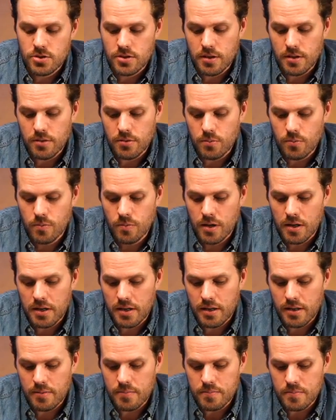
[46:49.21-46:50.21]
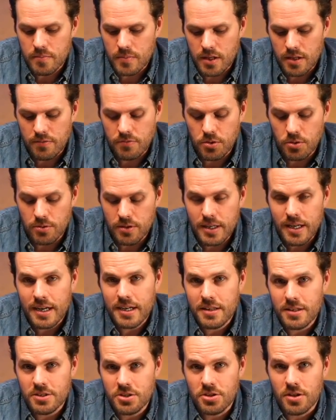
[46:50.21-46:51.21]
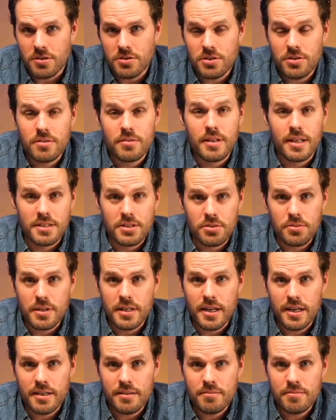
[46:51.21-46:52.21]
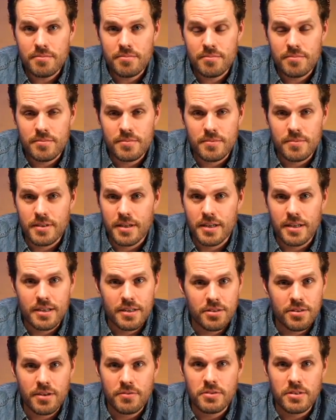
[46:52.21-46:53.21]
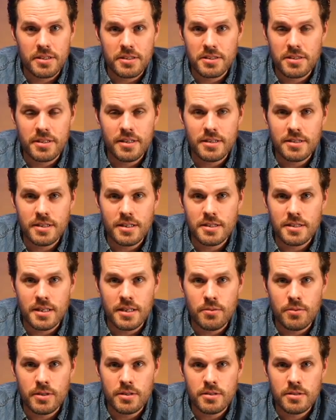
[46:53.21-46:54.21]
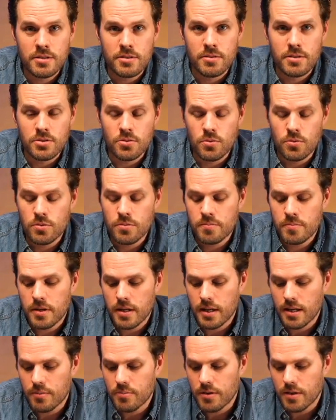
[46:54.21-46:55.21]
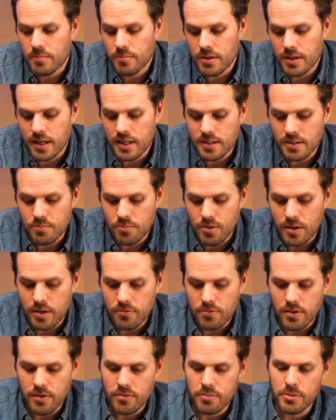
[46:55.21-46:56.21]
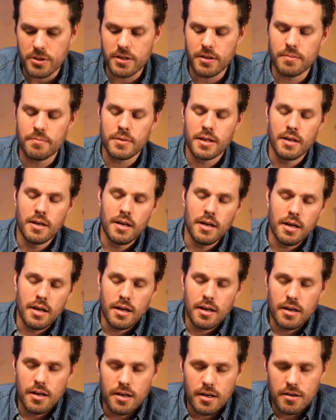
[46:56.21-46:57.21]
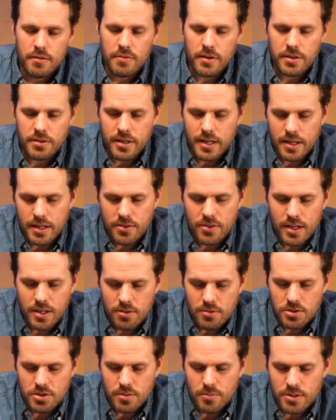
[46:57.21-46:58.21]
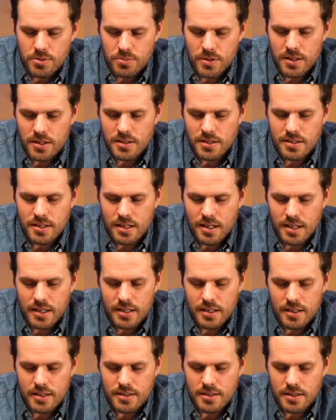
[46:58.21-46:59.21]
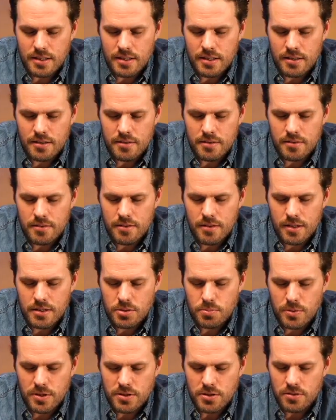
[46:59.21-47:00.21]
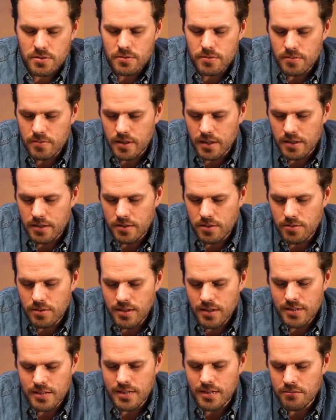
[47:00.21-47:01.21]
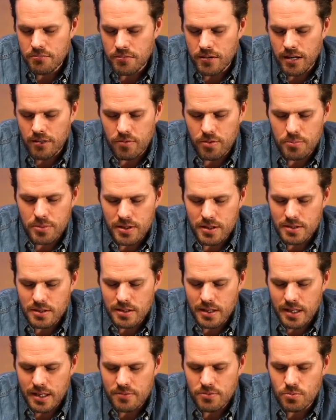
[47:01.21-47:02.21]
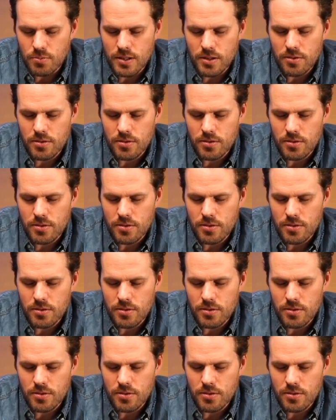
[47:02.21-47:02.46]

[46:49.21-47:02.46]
So if you're not in the church, that's okay. You have to listen to these things anyways, so it's cool. But I'm going to end in prayer for everybody here. Father God, I thank you so much because tonight is a special, unique night for everybody's lives.